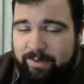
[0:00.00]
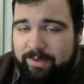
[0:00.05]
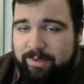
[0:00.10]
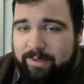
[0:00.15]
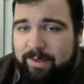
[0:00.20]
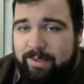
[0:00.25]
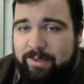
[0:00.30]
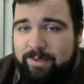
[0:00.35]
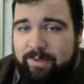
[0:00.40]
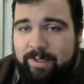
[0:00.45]
It
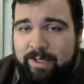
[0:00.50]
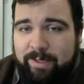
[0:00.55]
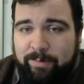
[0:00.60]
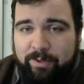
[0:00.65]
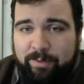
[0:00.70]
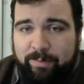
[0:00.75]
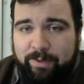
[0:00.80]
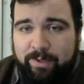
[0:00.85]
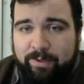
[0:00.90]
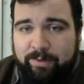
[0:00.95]
depends on the type of
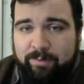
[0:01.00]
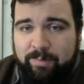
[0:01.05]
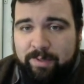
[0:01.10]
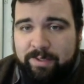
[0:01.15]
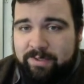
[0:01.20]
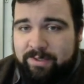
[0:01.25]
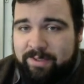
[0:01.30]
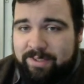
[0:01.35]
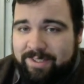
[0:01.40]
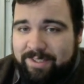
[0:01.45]
the ball, it
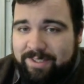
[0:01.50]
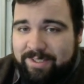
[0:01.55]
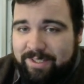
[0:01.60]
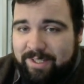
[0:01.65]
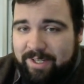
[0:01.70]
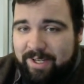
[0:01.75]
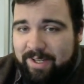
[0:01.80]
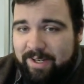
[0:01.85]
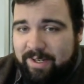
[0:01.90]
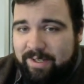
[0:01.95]
depends on its
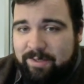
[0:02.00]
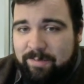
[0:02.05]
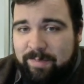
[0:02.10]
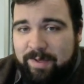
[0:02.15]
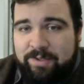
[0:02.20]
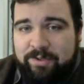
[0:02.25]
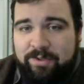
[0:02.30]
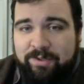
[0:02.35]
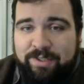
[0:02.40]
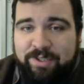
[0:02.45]
design, it
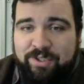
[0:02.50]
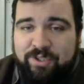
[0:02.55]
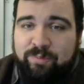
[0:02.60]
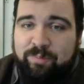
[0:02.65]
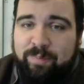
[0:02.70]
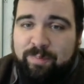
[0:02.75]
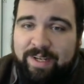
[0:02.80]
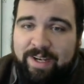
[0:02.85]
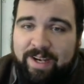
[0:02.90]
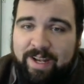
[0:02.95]
depends on the
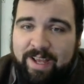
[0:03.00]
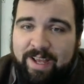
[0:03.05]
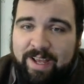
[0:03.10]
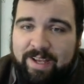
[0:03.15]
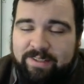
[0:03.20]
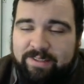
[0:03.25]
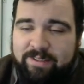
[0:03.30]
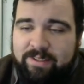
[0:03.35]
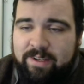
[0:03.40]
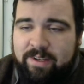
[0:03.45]
spin it
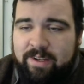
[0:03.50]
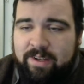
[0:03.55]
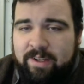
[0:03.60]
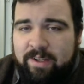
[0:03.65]
has.